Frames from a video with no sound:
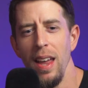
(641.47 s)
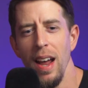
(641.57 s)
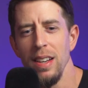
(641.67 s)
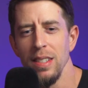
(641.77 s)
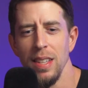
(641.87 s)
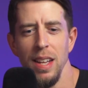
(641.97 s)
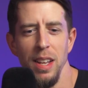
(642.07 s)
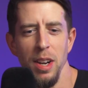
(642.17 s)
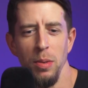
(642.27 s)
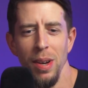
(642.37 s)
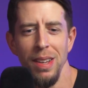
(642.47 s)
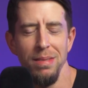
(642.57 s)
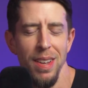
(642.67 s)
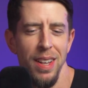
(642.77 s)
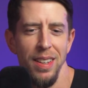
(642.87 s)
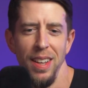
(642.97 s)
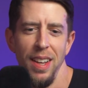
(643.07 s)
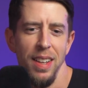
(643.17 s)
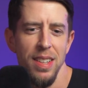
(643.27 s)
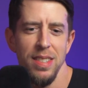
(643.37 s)
and I just said, you know what?
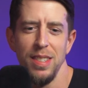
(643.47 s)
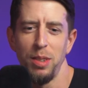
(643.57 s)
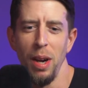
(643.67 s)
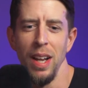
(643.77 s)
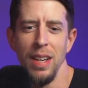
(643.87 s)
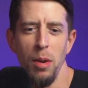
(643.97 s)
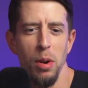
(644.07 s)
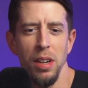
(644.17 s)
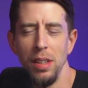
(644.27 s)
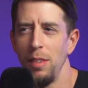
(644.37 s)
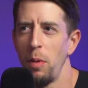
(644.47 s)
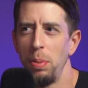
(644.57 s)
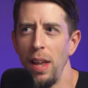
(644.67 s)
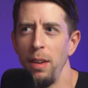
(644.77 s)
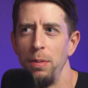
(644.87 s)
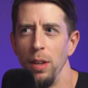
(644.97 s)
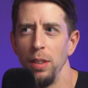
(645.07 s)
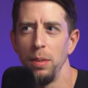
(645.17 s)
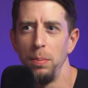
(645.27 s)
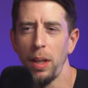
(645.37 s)
This is great. Now we're on a level playing
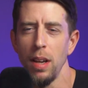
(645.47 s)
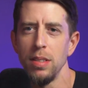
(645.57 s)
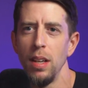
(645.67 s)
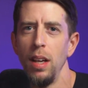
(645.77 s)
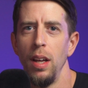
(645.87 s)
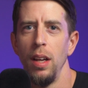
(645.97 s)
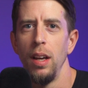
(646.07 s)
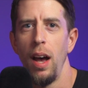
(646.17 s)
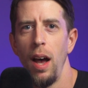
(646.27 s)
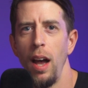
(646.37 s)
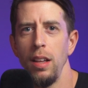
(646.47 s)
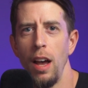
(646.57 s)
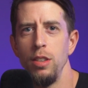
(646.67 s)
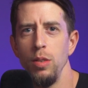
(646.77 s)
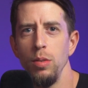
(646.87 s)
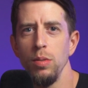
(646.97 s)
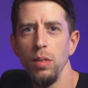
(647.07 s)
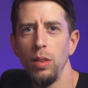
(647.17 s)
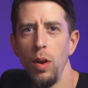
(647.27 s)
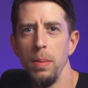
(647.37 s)
field because I do,
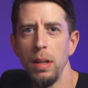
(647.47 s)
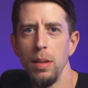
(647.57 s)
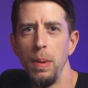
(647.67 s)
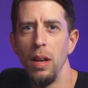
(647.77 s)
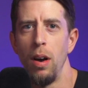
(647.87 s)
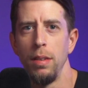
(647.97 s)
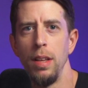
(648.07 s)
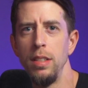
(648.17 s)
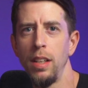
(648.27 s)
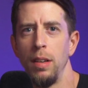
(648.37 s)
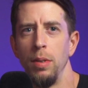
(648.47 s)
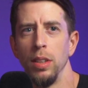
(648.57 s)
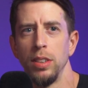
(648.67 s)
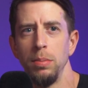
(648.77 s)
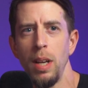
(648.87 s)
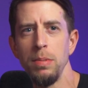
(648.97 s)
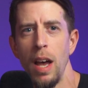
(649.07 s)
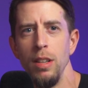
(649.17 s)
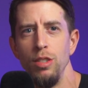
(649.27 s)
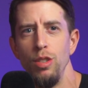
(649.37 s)
going back to being authentic and real, sometimes
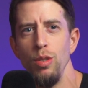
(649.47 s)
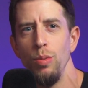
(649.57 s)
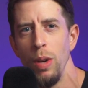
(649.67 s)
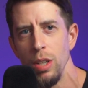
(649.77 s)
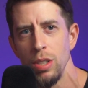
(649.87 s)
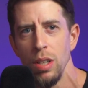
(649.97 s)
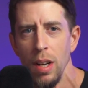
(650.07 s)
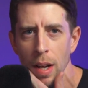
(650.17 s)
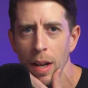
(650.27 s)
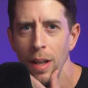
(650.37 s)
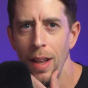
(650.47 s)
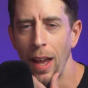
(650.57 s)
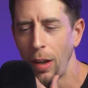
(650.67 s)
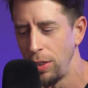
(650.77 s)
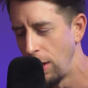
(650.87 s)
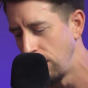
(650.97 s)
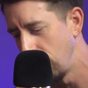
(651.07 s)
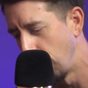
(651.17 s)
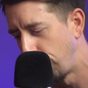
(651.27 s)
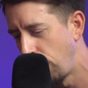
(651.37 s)
I do wish like
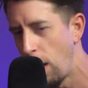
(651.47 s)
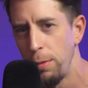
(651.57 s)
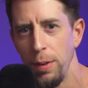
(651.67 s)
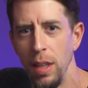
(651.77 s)
the fluff